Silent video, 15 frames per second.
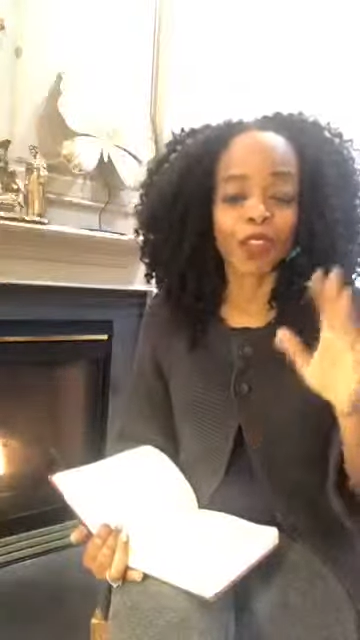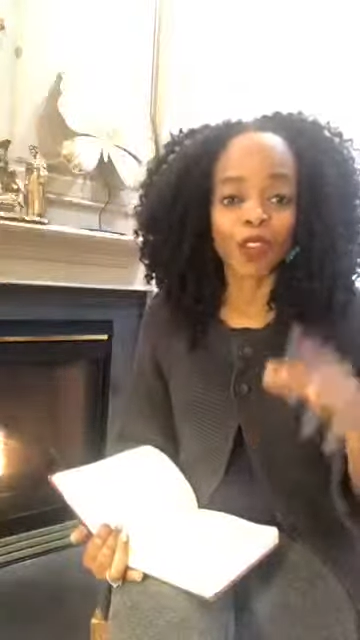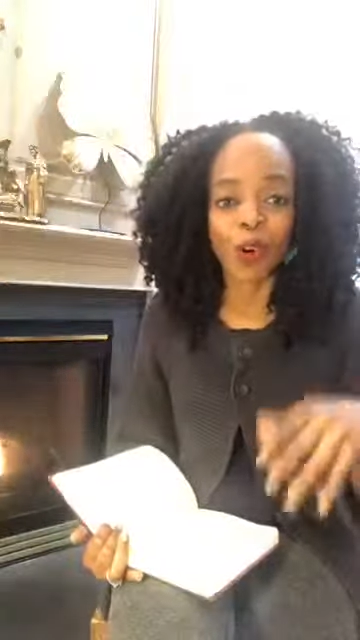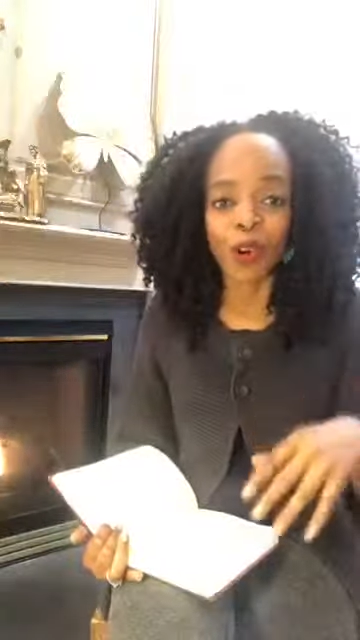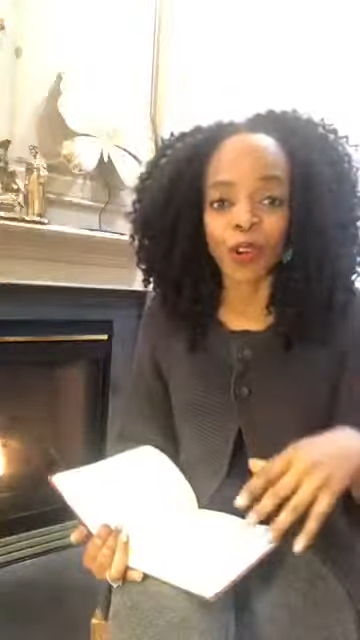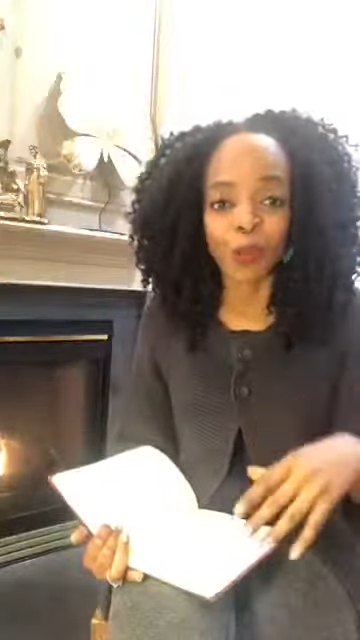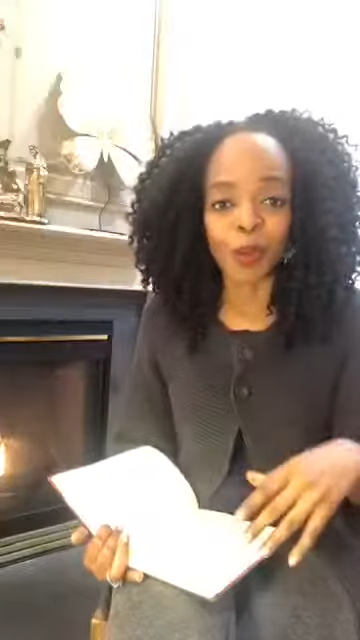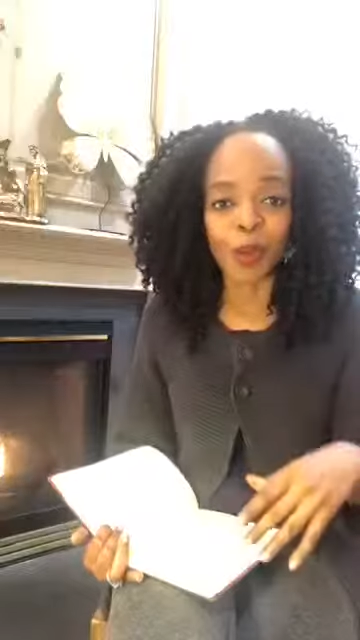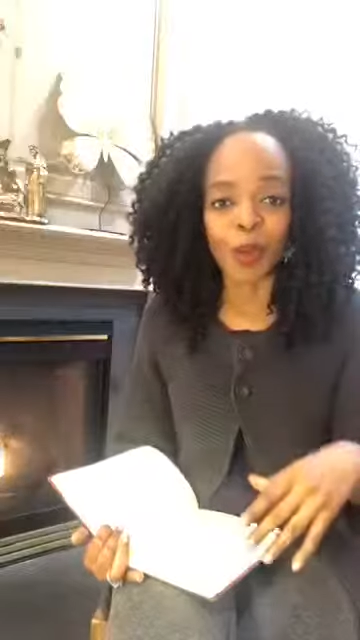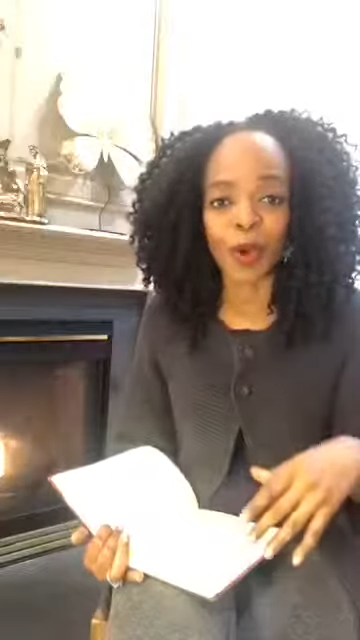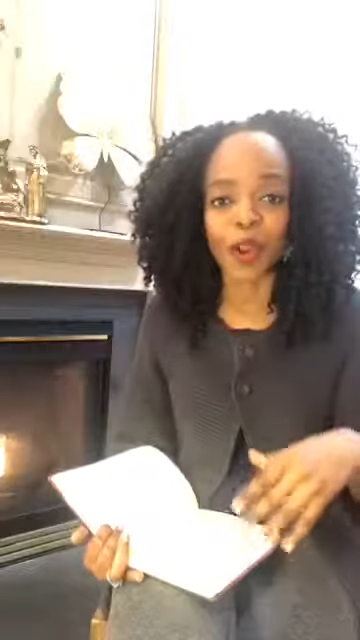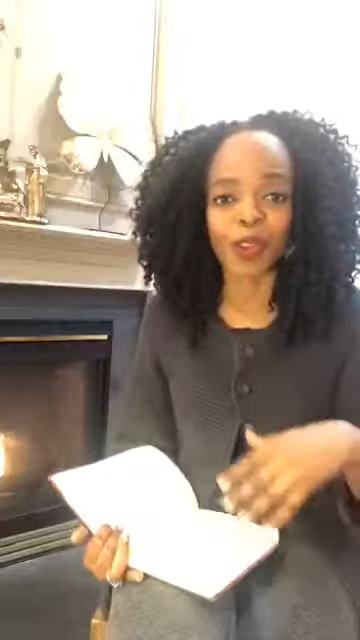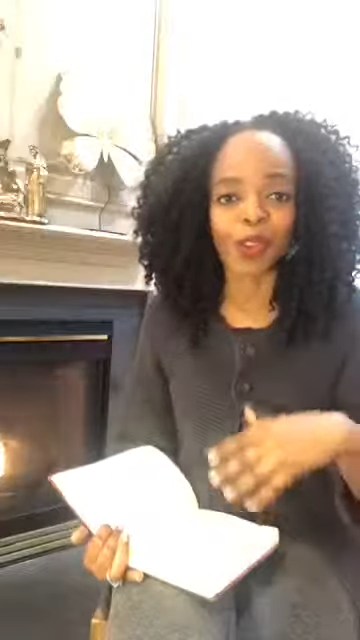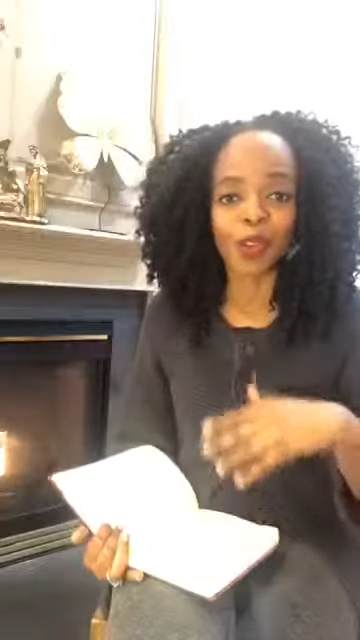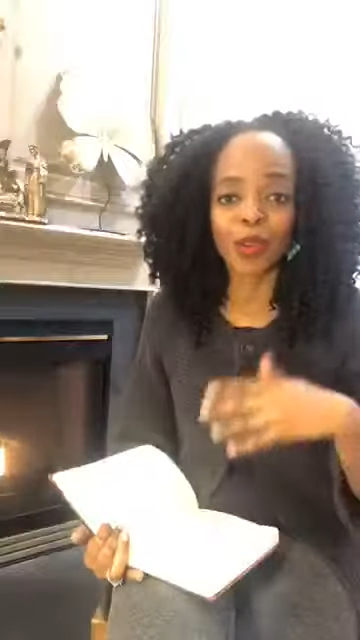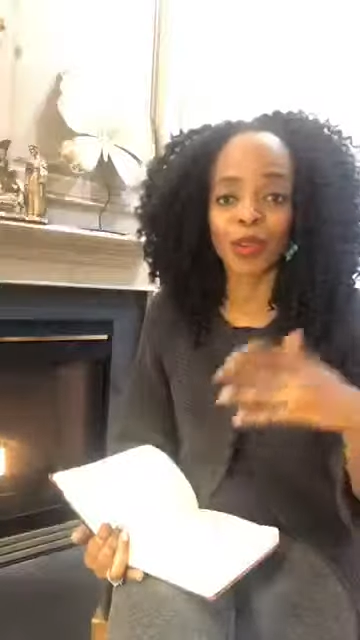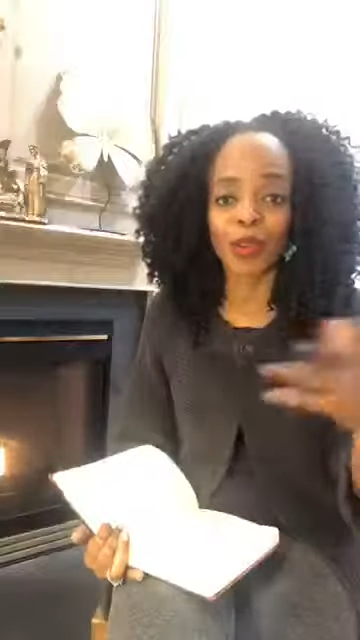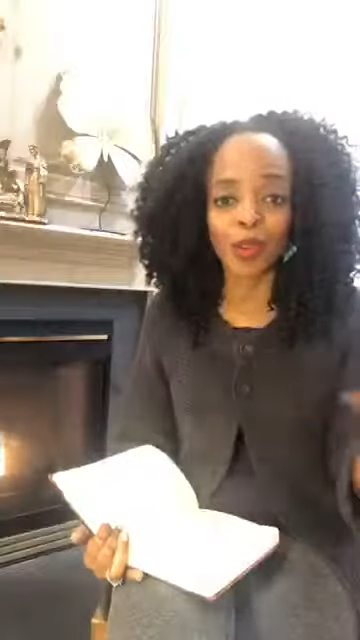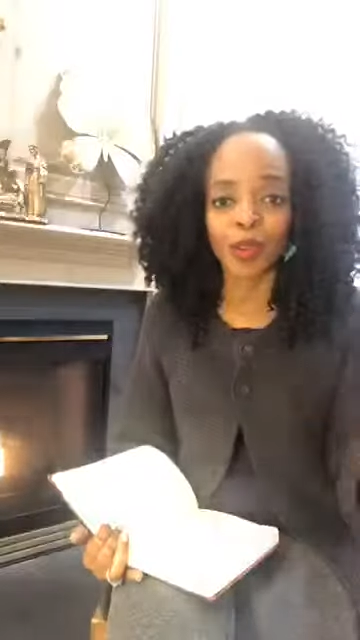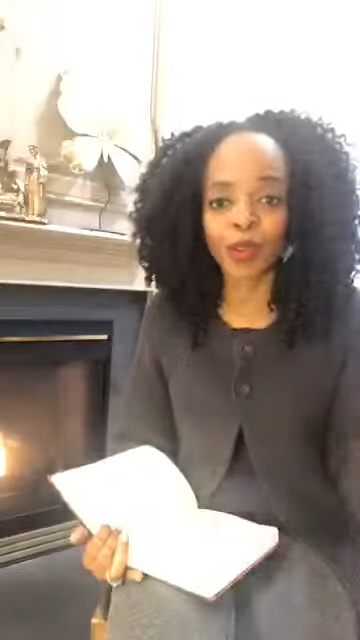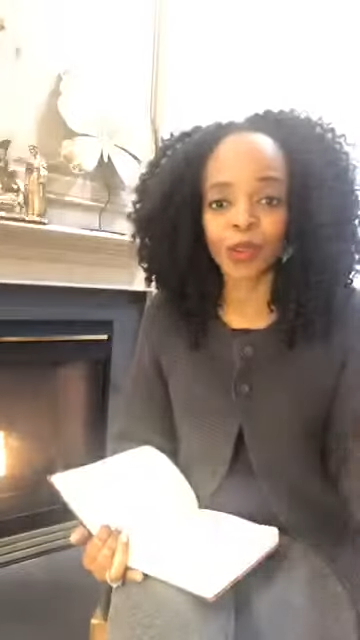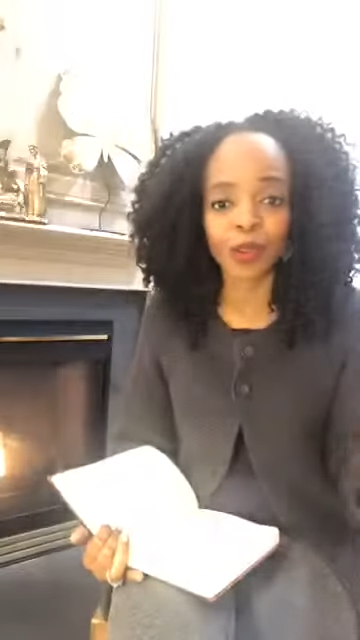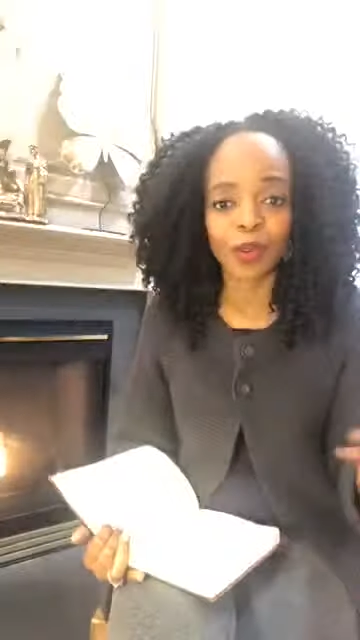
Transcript: you're an entrepreneur and you, you,